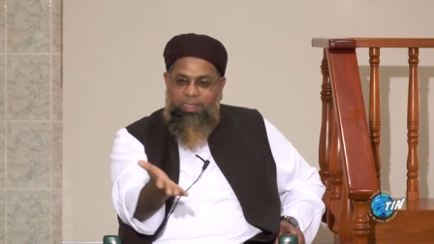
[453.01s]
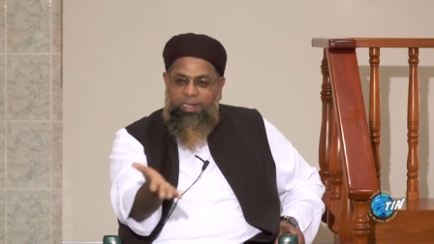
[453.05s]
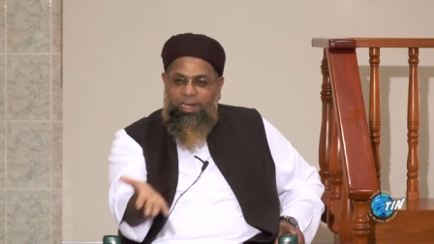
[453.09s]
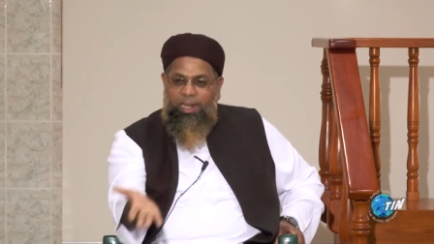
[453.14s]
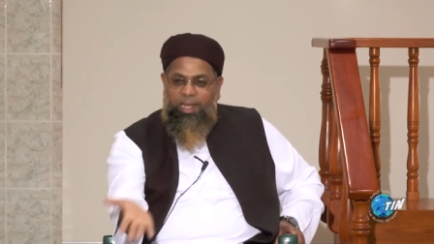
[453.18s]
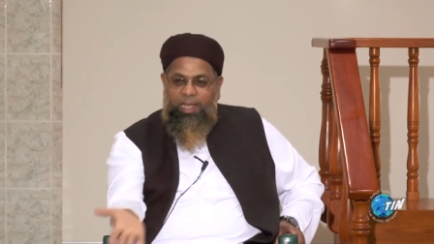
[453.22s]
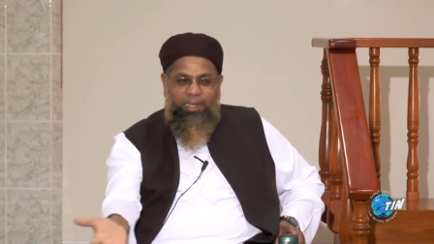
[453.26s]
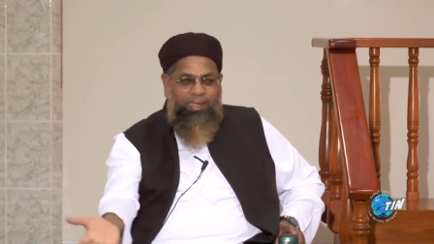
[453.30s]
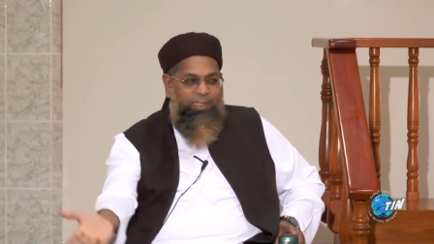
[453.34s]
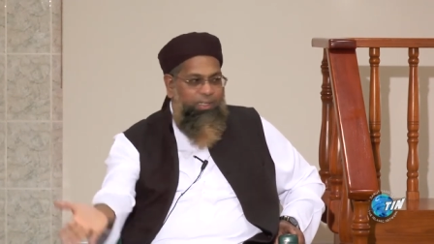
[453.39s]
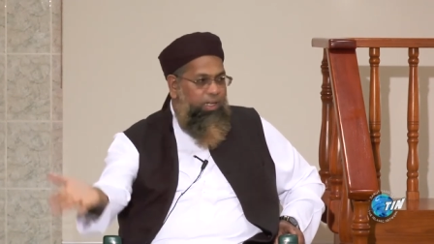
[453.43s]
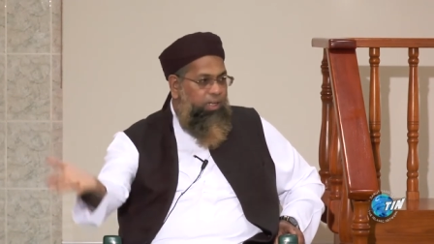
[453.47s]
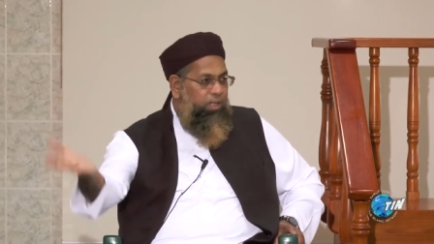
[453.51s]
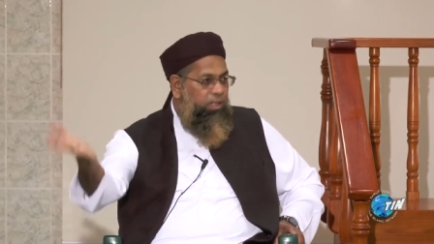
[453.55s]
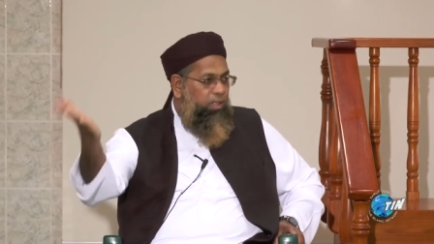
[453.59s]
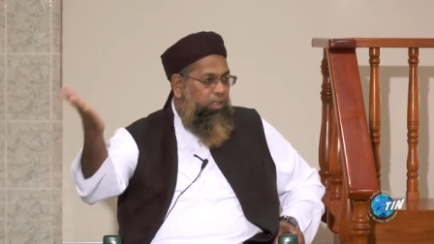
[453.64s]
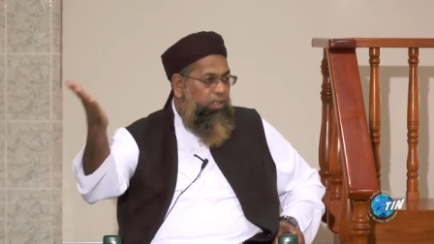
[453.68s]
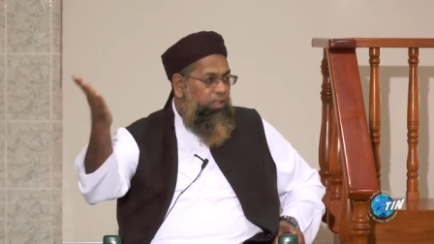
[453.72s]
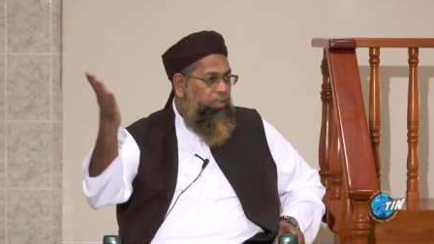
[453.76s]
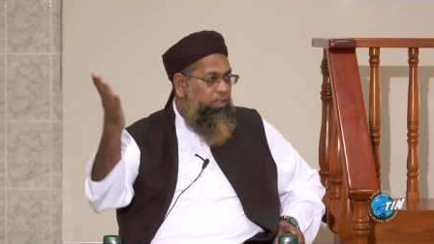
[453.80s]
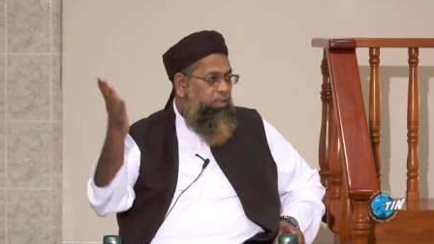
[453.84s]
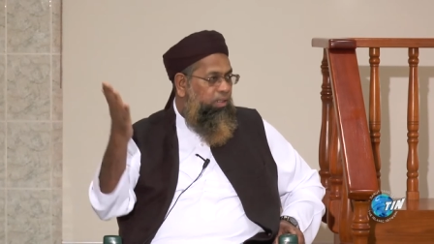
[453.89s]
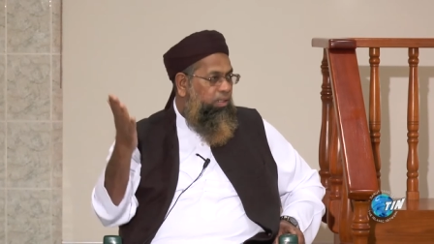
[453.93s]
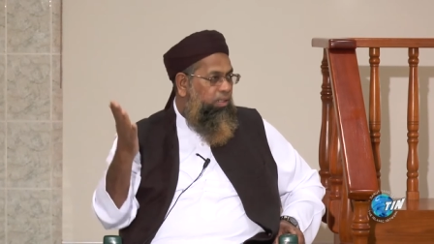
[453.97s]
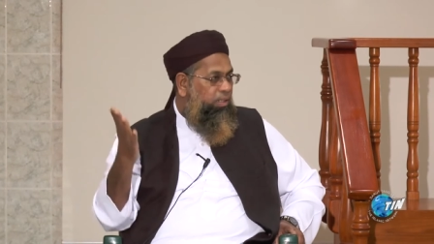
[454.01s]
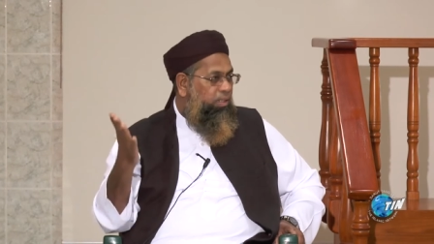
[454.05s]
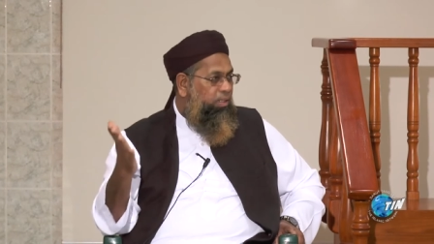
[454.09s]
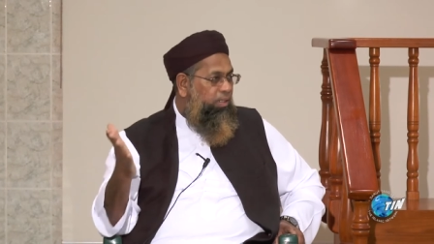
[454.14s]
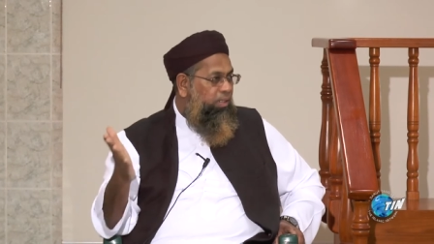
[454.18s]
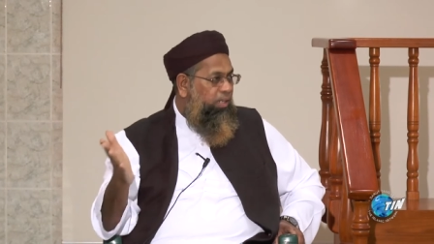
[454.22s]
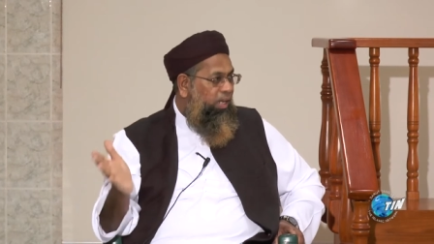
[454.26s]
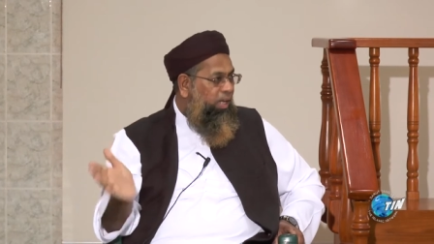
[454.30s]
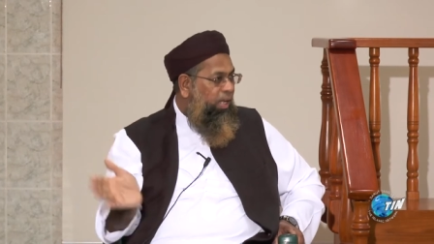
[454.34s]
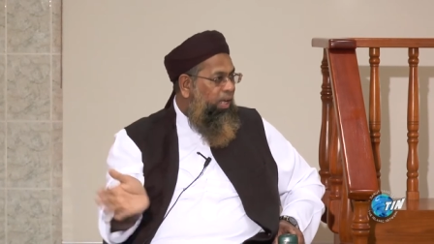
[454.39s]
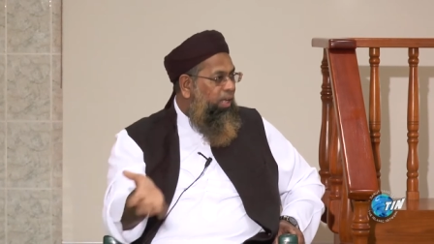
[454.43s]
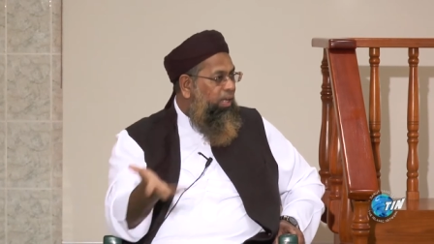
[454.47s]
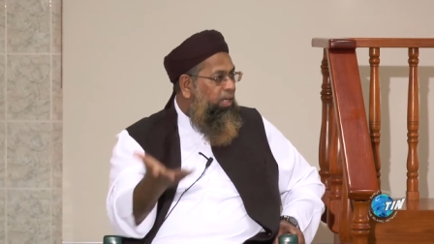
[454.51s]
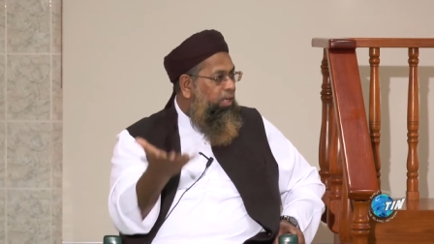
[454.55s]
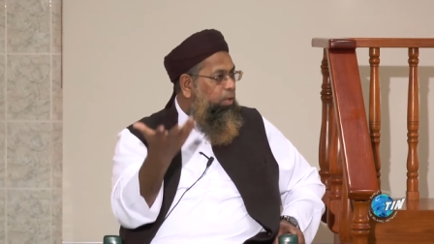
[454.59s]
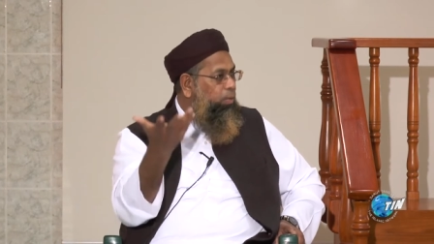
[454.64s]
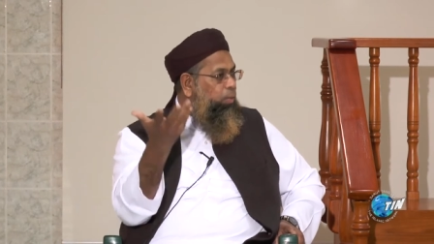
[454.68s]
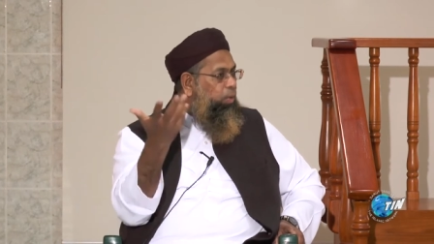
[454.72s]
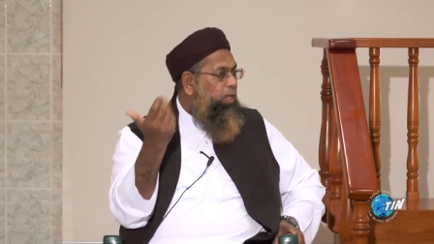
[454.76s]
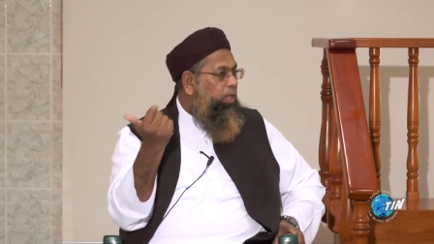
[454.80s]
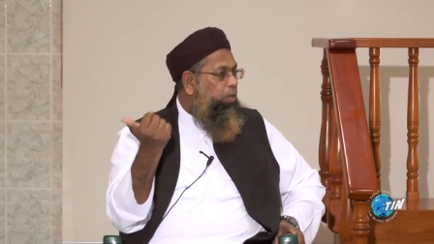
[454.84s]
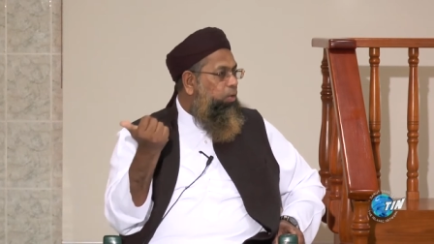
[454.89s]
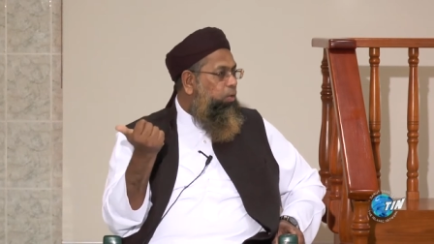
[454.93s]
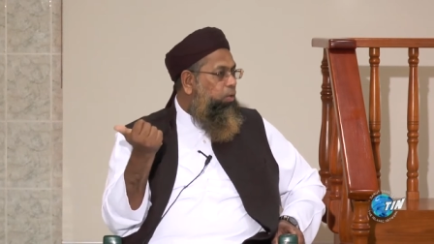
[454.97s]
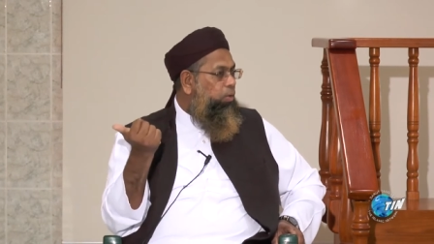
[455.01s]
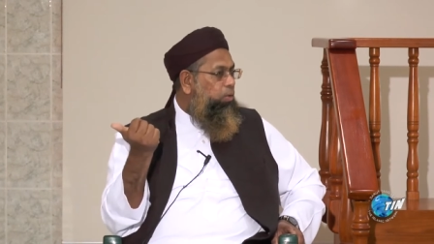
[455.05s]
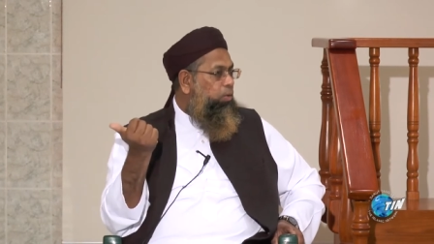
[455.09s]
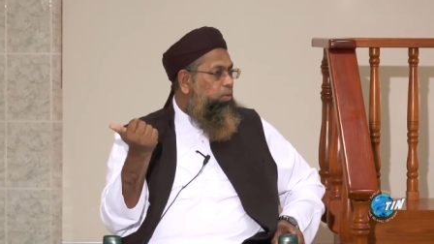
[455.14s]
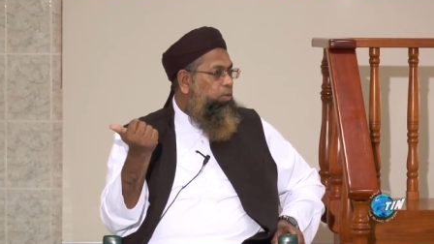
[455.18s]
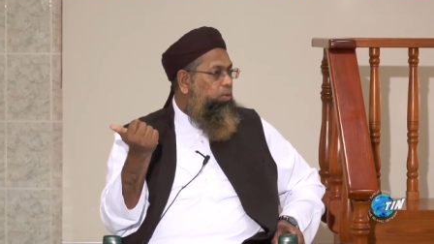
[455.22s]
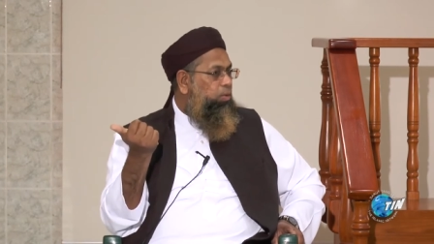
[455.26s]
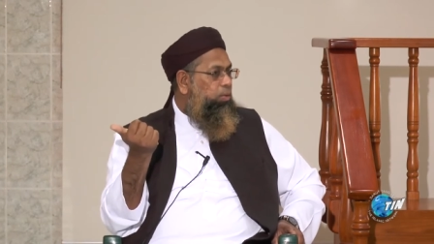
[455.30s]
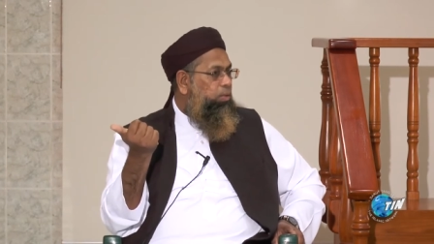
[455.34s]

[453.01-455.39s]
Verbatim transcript: lie down the anger will go.